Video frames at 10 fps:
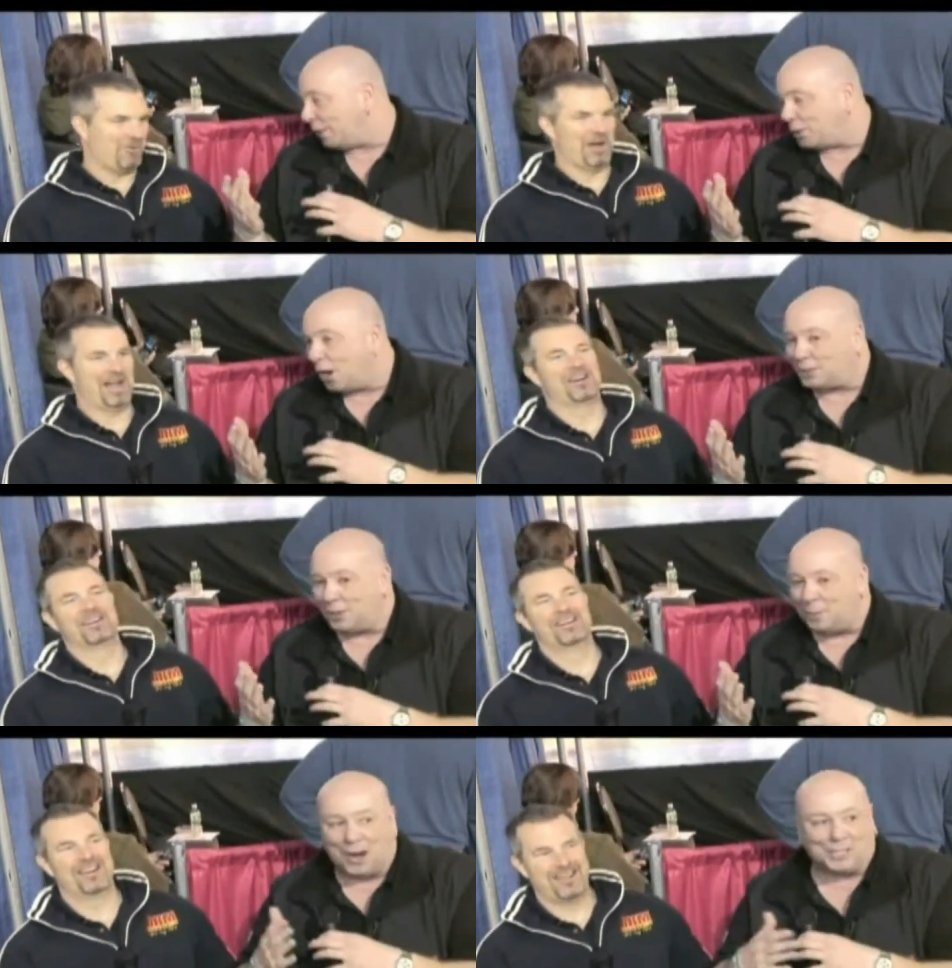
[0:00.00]
Speaker 1: because we
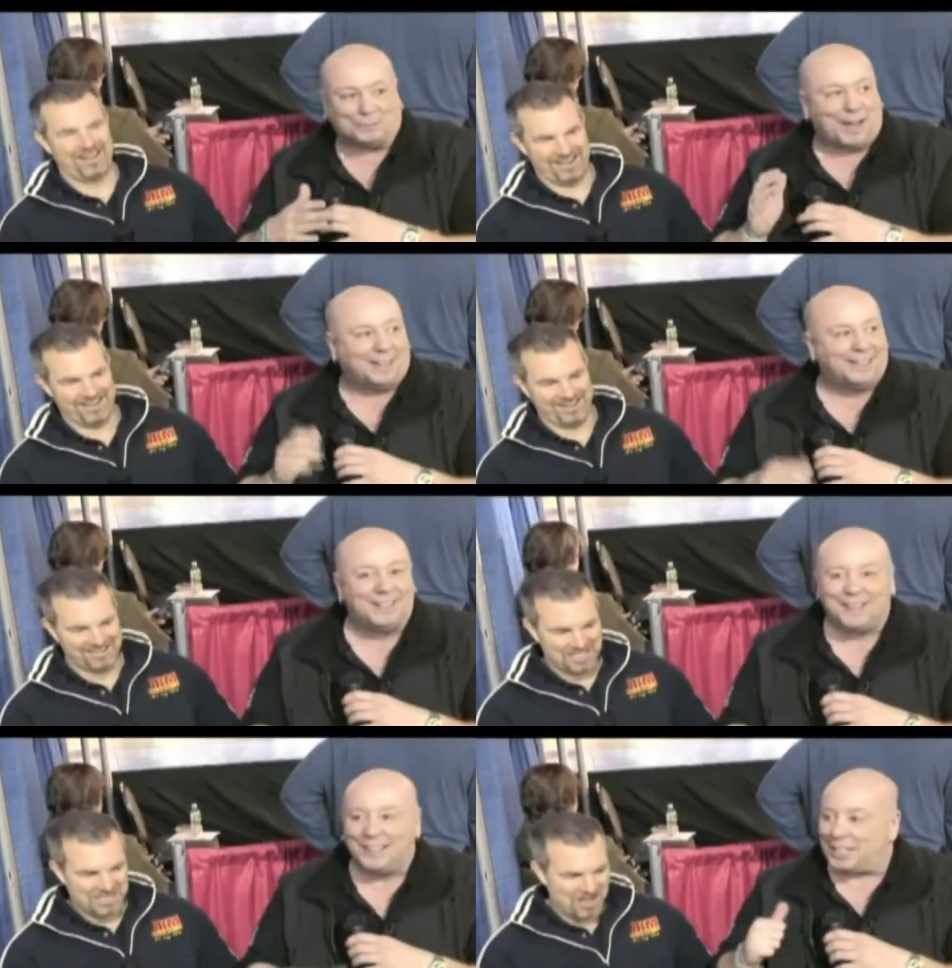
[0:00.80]
talk so much. But
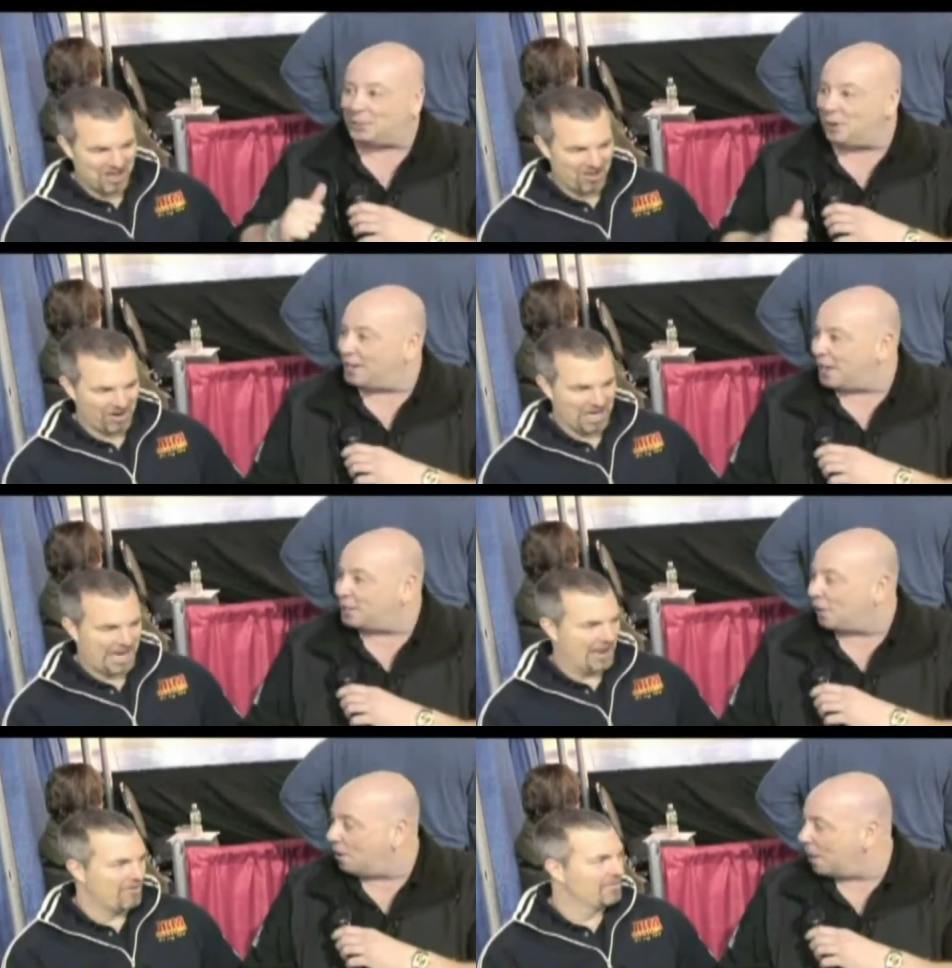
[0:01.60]
that's great.
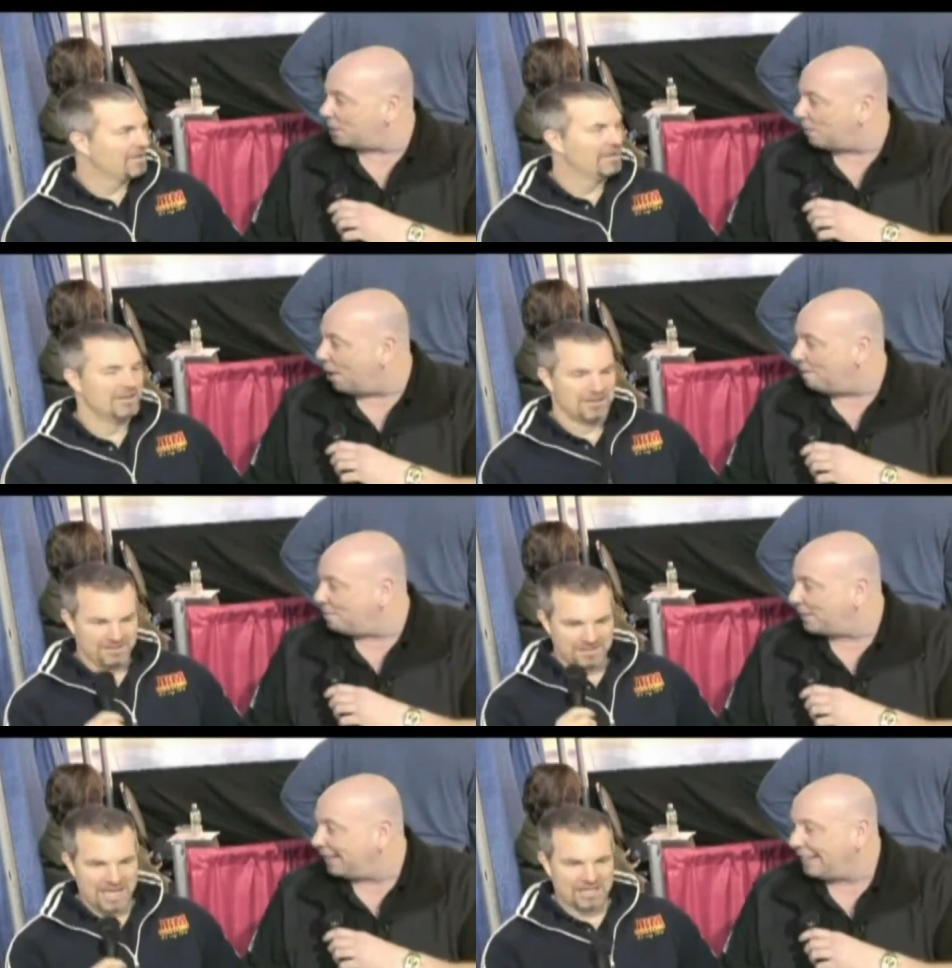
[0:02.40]
Thanks very much,
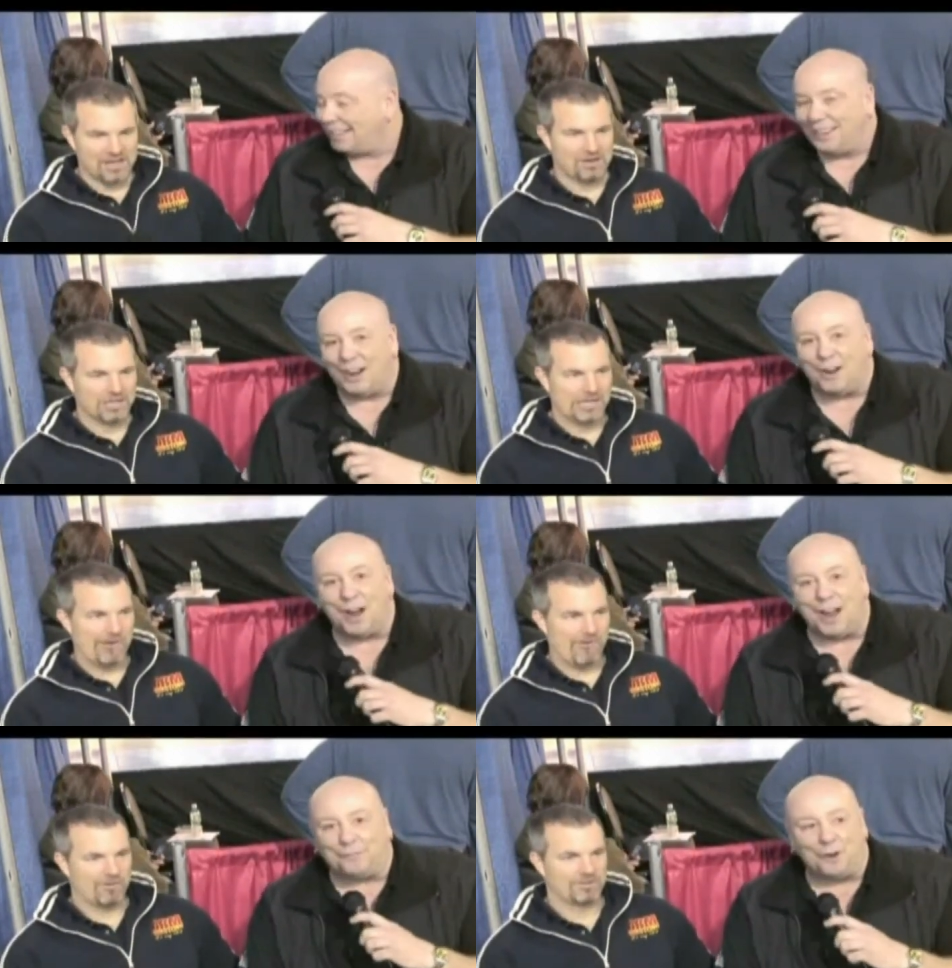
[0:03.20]
Bob. Thank you.
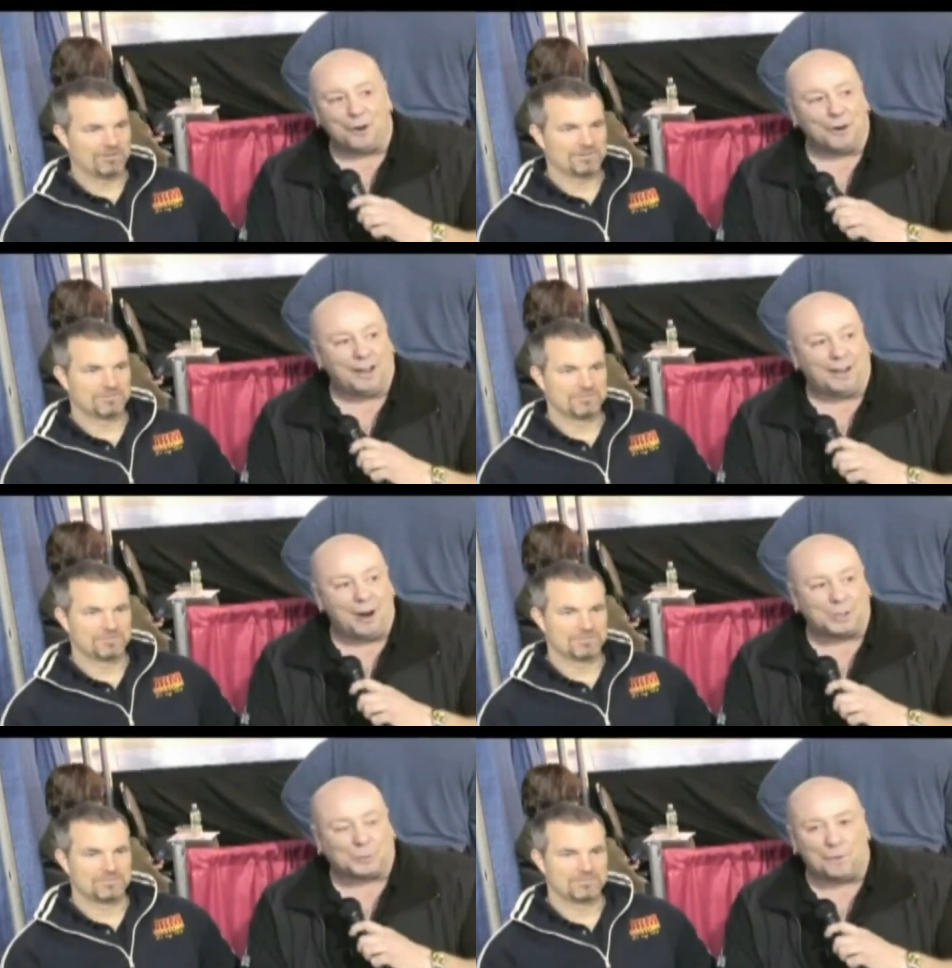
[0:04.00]
All right, for
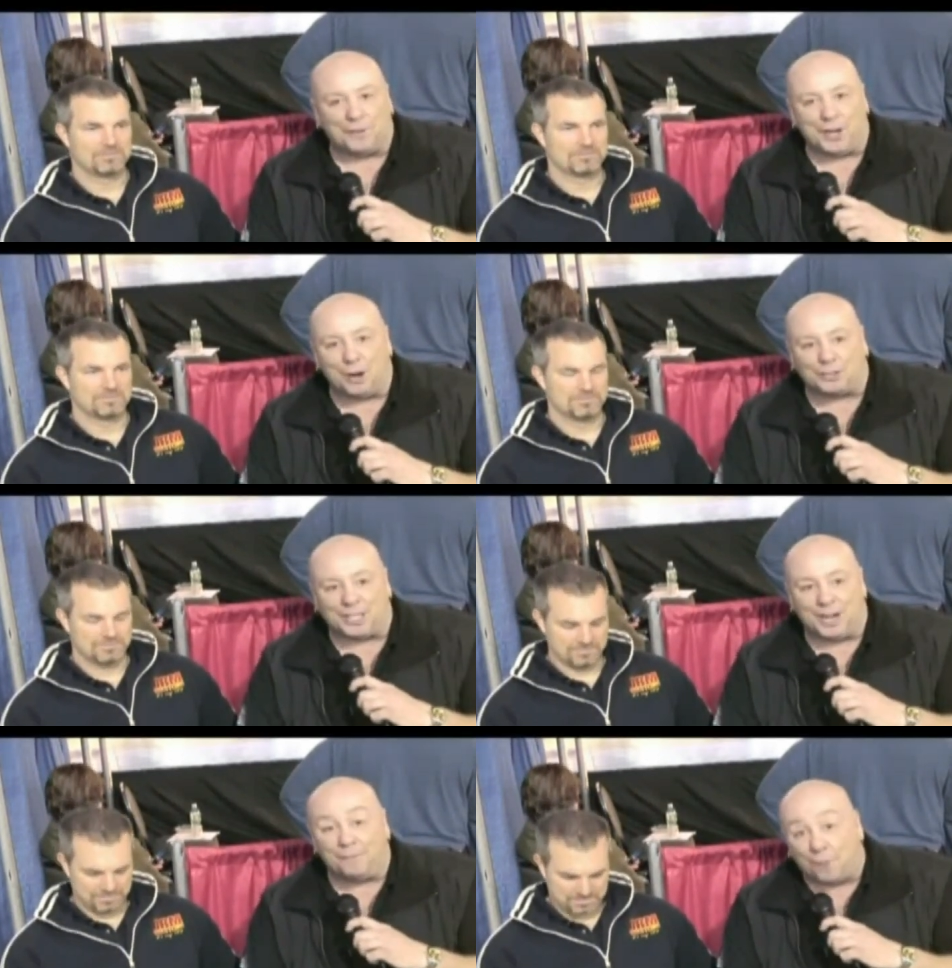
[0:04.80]
Arnold Sport
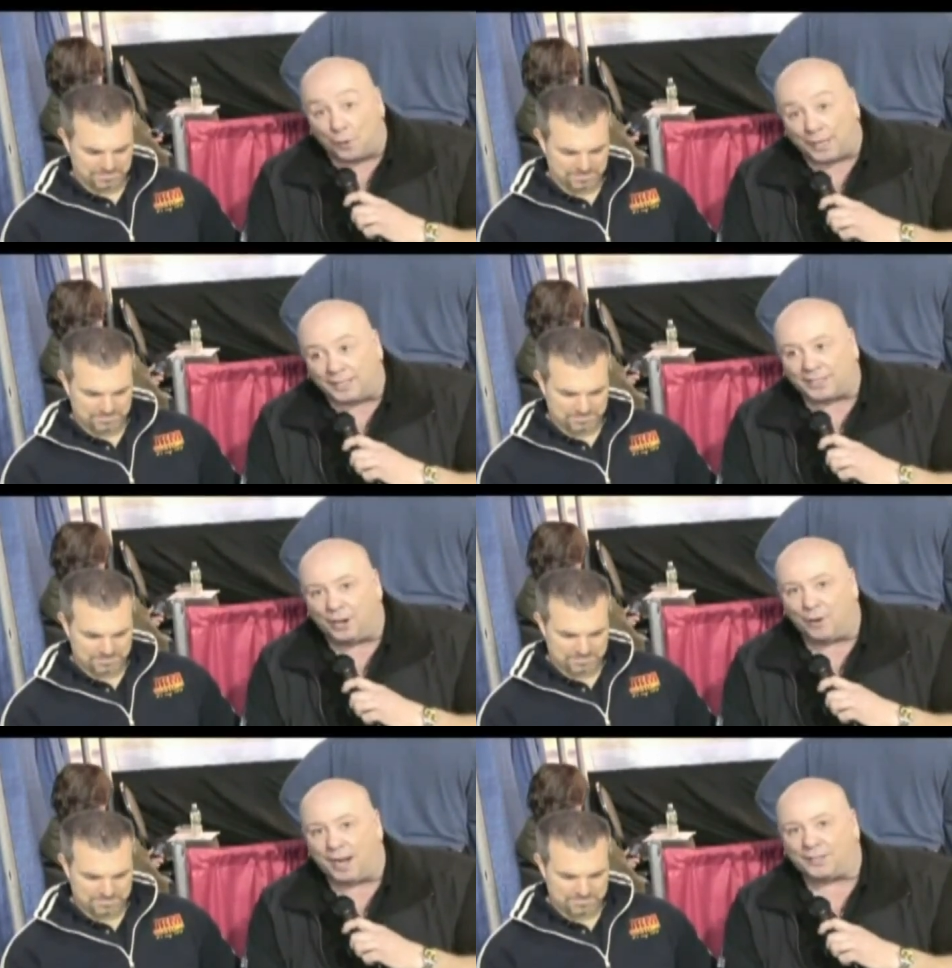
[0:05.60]
Videos and In Focus
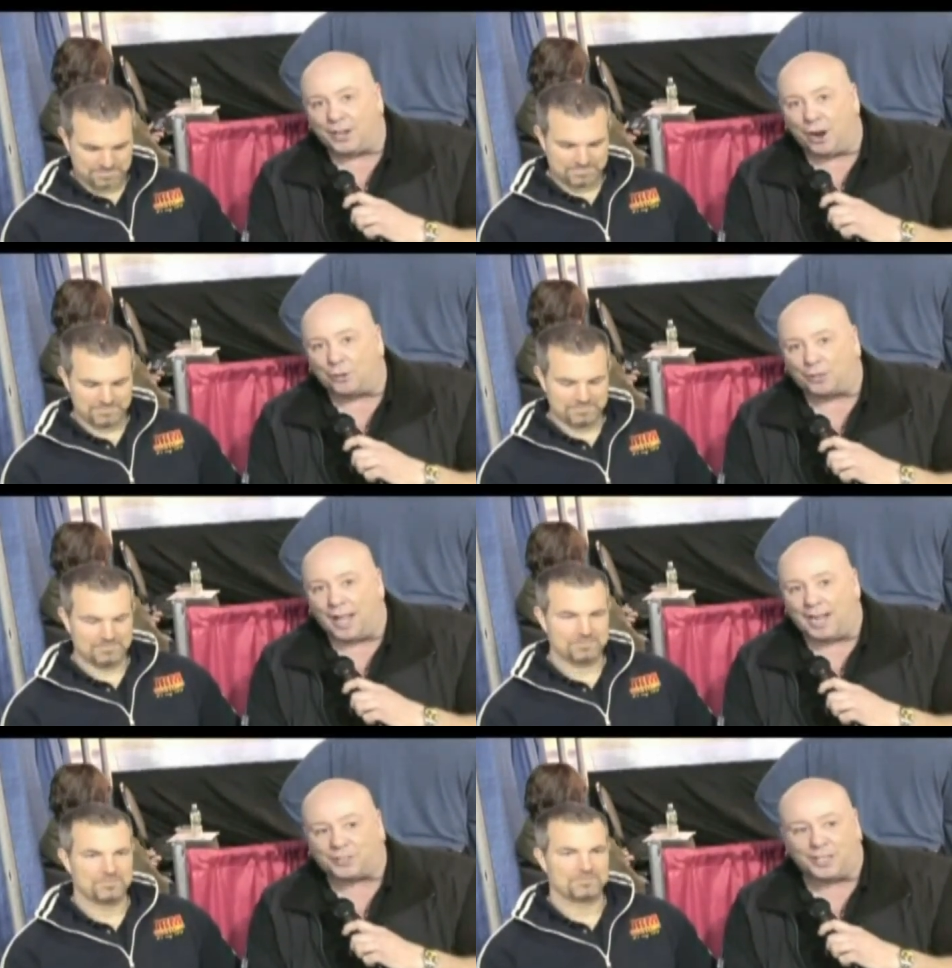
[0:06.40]
here at the
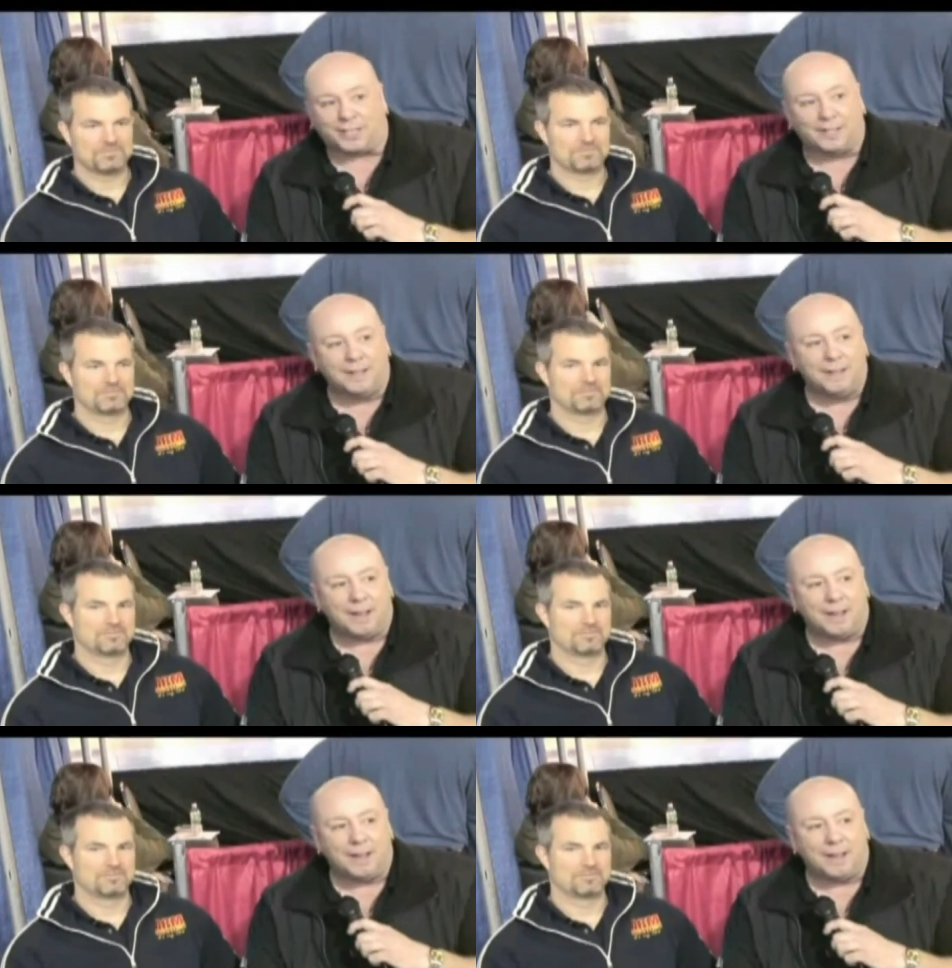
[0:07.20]
Arnold Classic.